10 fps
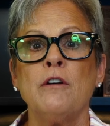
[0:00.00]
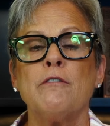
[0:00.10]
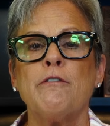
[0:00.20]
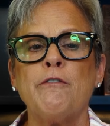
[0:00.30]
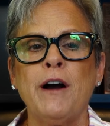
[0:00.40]

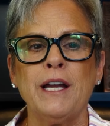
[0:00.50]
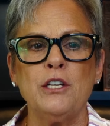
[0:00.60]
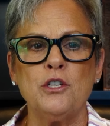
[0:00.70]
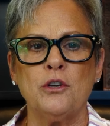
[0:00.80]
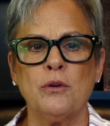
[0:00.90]

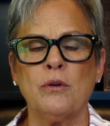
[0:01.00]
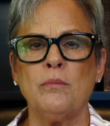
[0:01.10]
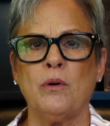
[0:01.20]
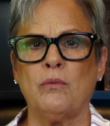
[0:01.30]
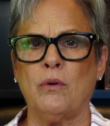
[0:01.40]
find your
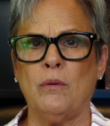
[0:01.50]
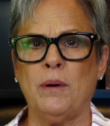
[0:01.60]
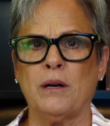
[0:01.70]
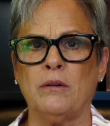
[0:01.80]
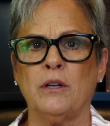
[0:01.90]
role
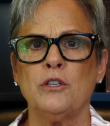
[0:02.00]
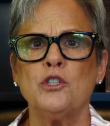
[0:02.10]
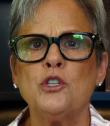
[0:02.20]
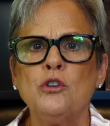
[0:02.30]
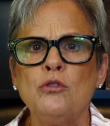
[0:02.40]
model.
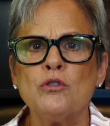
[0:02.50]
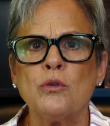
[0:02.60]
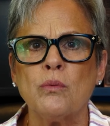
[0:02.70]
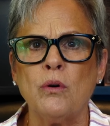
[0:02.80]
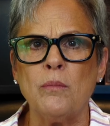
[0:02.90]
Choose a
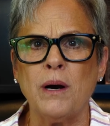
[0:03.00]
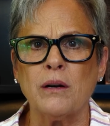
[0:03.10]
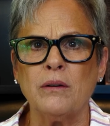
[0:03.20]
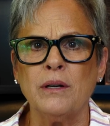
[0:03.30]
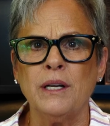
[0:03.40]
role
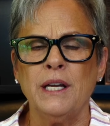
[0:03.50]
model.